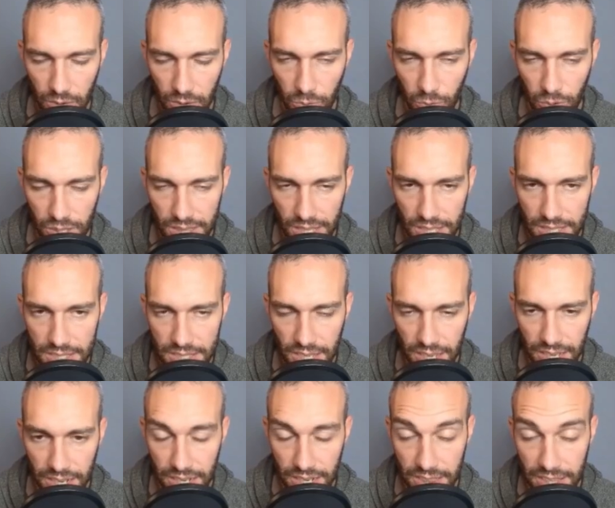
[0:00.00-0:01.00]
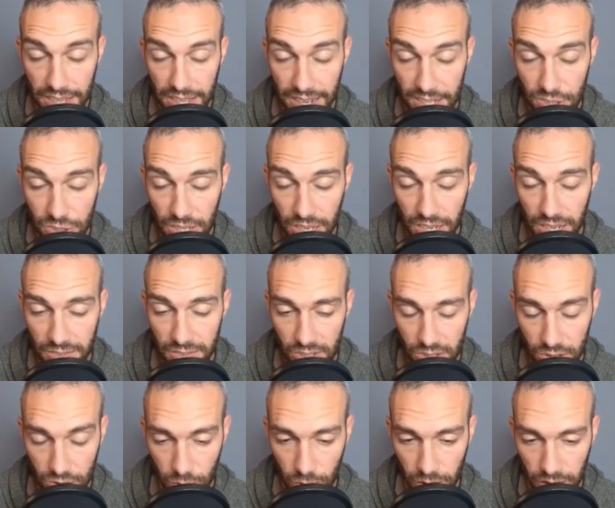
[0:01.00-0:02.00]
With that said, they actually have
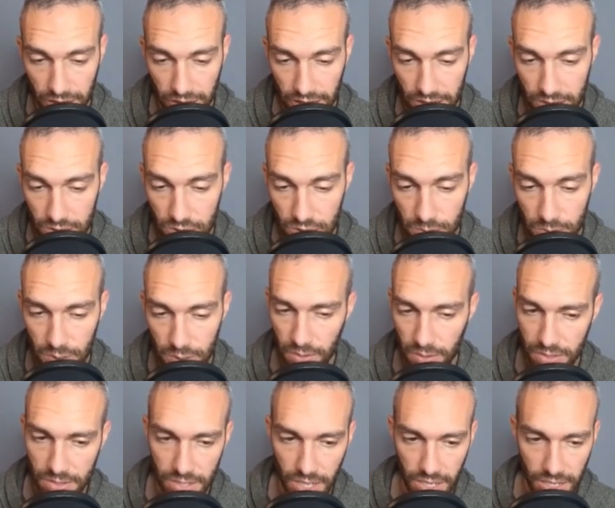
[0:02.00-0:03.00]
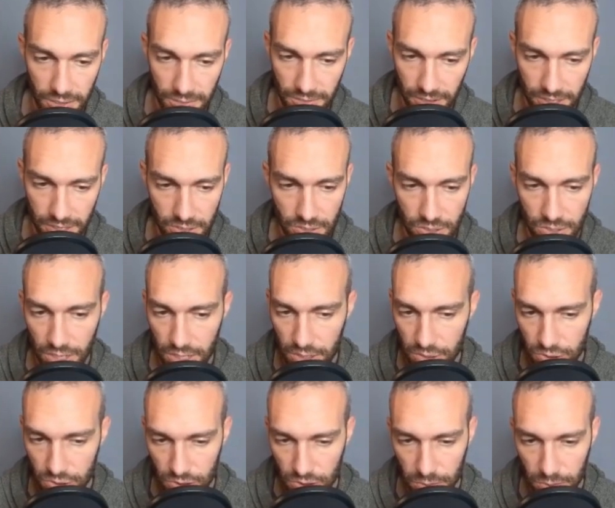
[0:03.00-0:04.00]
Earthquake. I assumed Psychic Fang's
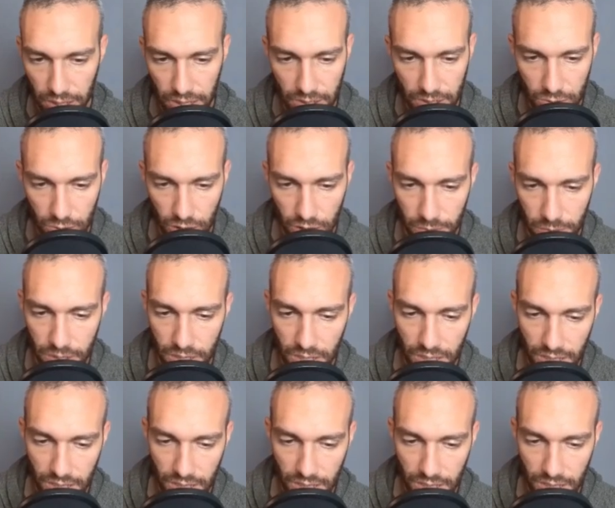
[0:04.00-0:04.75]
Crunch or Breaking Swipe.